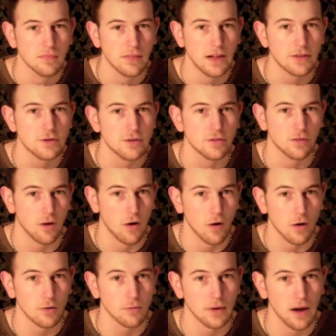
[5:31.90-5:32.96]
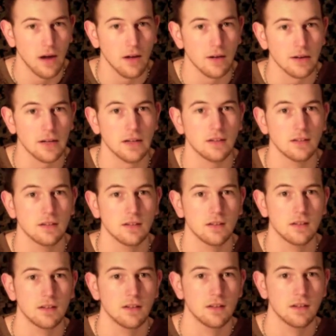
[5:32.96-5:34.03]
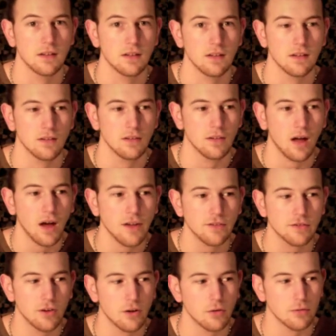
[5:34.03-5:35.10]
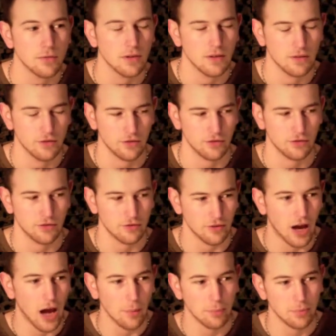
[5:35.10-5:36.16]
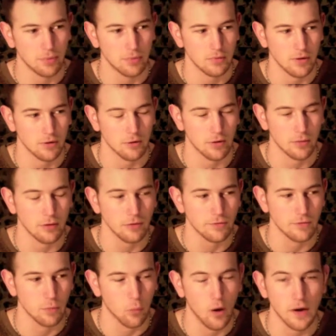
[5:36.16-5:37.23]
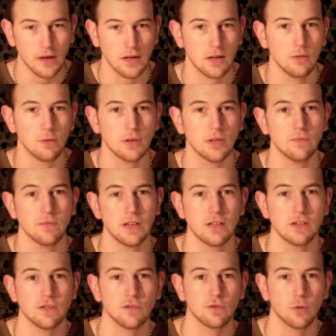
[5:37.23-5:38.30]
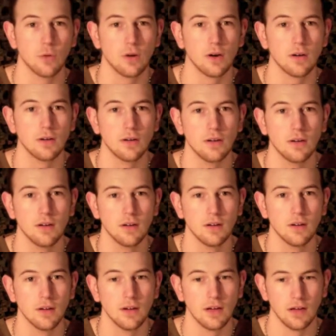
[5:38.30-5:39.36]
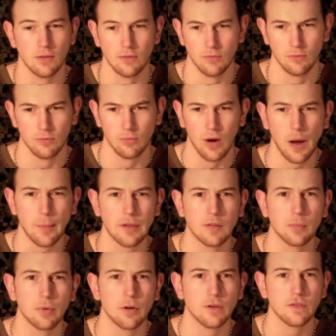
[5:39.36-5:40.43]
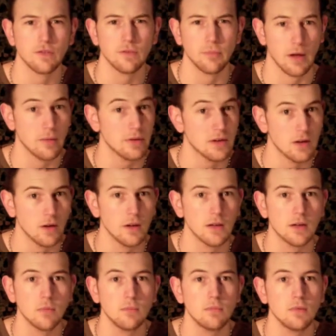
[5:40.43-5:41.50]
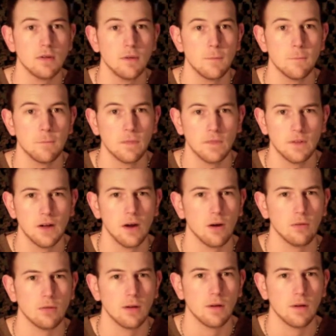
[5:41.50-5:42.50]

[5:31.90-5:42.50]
That's just the hard reality. Laws don't stop a criminal from walking into a convenience store and robbing the person, maybe killing him. No.